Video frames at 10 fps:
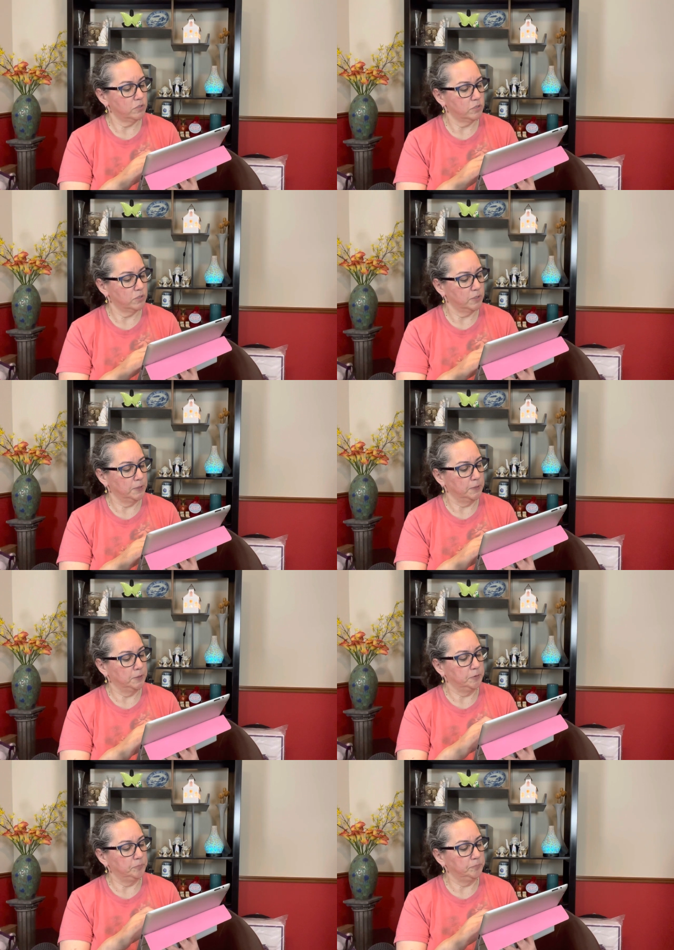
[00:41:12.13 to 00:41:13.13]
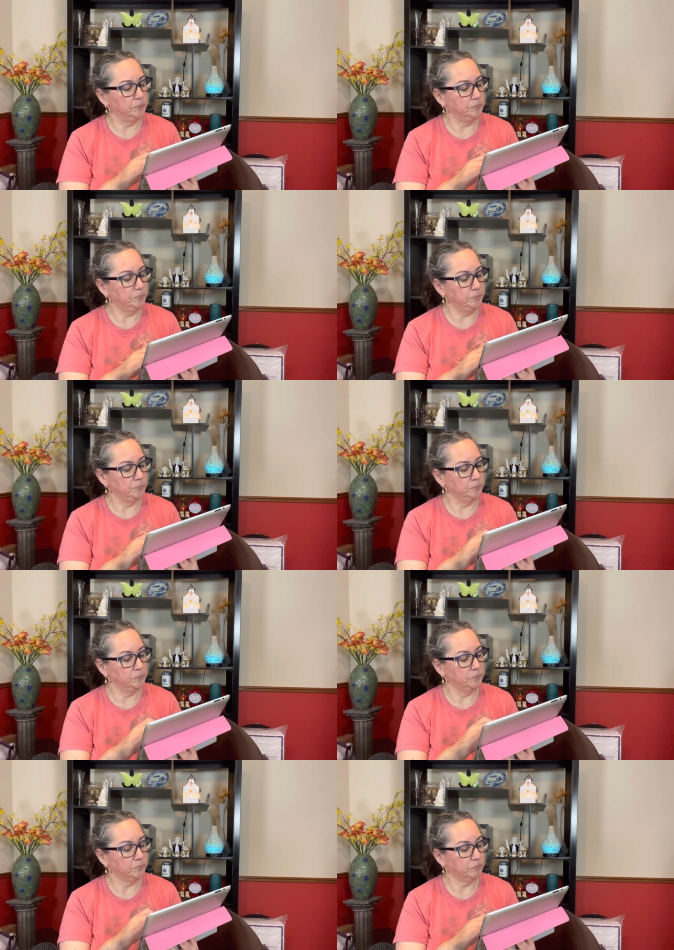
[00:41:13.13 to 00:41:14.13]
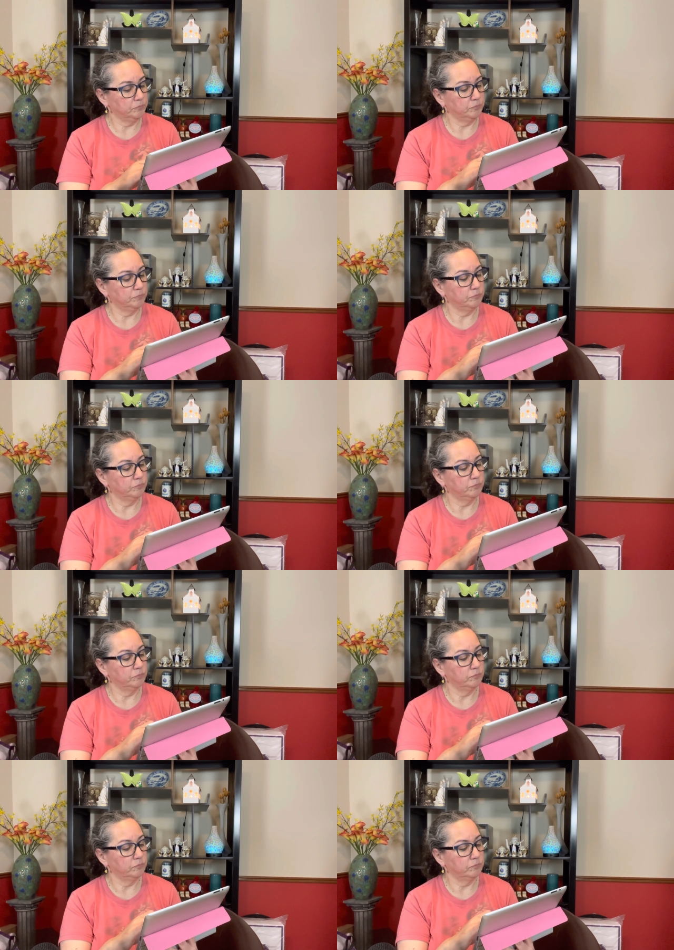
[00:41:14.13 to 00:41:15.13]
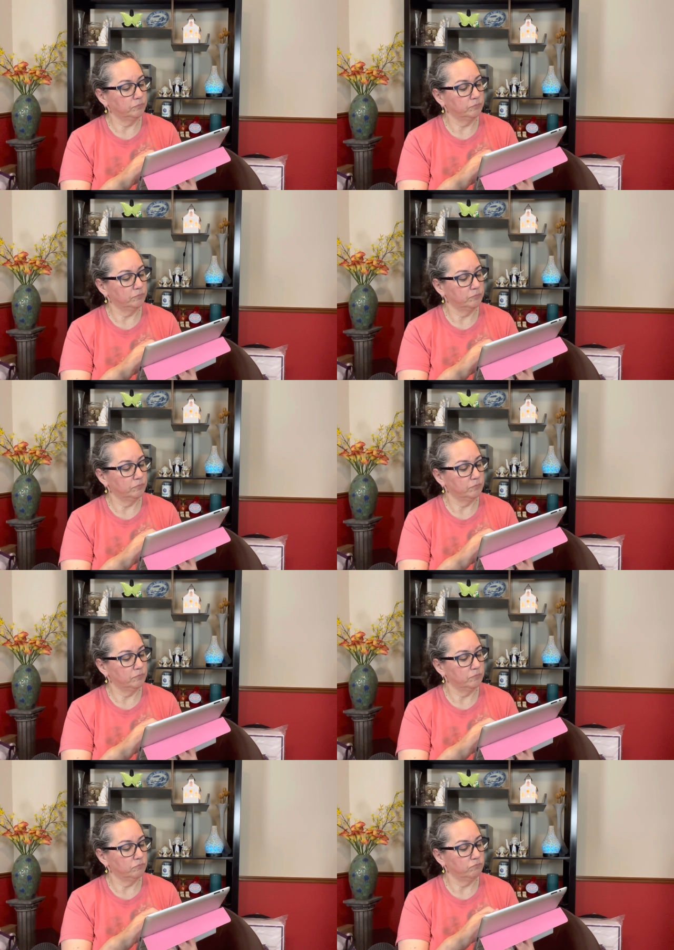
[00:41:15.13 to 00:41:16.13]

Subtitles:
No one is speaking in this clip.